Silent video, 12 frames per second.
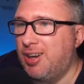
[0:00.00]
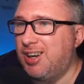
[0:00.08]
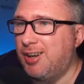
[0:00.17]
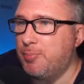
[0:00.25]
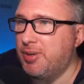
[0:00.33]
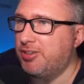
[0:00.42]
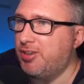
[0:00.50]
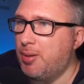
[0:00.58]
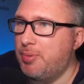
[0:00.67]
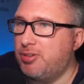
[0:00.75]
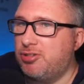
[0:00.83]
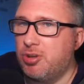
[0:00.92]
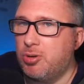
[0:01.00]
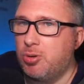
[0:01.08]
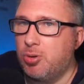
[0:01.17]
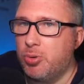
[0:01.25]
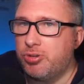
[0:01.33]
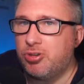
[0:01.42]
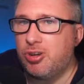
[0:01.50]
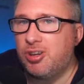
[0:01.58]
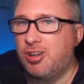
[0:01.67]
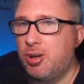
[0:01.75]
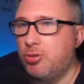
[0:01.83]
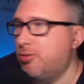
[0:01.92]
I love MixItUp. It's so cool. It's got
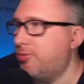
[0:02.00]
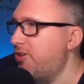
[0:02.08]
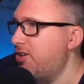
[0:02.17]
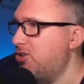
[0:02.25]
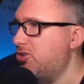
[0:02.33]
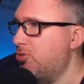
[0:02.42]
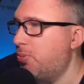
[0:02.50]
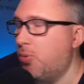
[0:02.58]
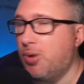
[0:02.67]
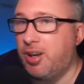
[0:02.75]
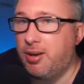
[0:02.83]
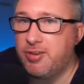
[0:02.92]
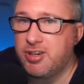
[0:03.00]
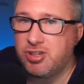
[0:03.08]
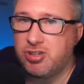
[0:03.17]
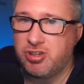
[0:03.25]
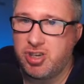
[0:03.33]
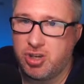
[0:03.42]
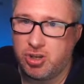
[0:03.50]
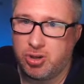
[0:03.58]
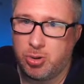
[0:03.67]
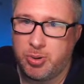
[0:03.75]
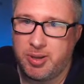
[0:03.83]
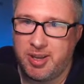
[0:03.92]
loads of features, but one of the features that you can
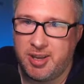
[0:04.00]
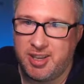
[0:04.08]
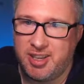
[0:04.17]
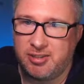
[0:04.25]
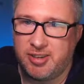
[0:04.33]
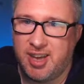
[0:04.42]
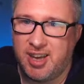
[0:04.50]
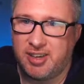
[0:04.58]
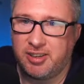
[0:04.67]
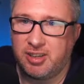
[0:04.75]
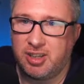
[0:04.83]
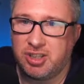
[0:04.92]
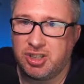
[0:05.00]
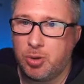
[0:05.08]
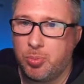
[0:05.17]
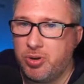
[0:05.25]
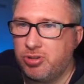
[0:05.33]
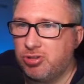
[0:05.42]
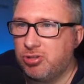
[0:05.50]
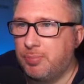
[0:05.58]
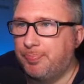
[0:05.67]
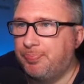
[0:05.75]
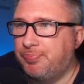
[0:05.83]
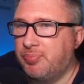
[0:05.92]
do here is add channel points.
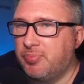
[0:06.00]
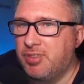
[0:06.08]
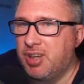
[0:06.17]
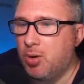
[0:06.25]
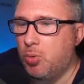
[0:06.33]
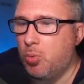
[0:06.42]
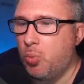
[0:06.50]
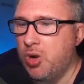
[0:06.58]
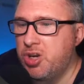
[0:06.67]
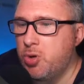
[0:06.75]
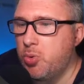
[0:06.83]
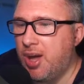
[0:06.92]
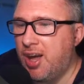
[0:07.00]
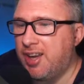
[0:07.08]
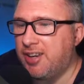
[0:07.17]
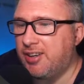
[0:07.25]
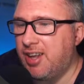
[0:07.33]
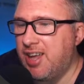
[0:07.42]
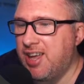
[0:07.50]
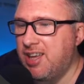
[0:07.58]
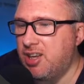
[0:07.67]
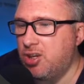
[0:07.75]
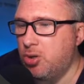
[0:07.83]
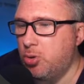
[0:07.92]
Now, when you add
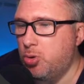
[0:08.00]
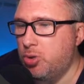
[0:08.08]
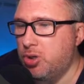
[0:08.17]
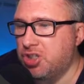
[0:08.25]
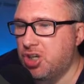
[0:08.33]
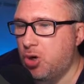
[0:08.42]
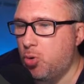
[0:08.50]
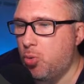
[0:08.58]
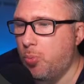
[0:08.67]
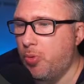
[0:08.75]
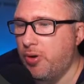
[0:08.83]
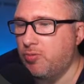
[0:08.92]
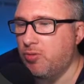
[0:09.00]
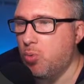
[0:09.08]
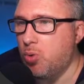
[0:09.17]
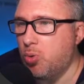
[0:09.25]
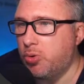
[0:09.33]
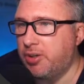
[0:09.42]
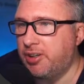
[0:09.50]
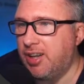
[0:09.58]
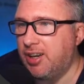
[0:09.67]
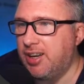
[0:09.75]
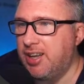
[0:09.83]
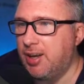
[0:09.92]
a new channel point reward
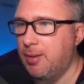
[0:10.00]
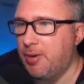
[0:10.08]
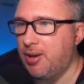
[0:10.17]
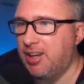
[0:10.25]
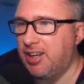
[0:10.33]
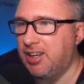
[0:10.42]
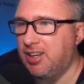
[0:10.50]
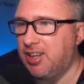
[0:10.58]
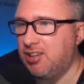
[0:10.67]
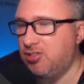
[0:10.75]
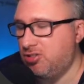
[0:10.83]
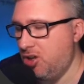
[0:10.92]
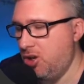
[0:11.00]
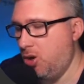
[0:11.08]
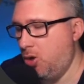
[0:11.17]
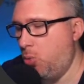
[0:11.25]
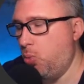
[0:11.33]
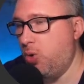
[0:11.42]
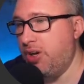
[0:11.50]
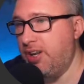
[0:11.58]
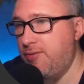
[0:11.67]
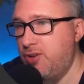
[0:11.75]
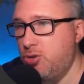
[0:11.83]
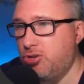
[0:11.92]
down here by clicking this,
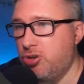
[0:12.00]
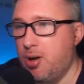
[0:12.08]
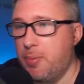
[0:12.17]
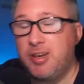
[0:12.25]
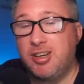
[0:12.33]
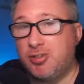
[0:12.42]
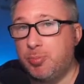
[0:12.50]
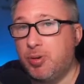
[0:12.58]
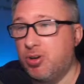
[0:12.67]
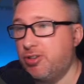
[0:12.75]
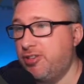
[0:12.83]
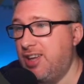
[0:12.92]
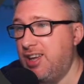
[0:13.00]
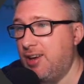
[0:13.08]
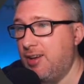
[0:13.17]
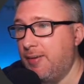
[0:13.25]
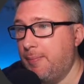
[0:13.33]
whatever you type in this box here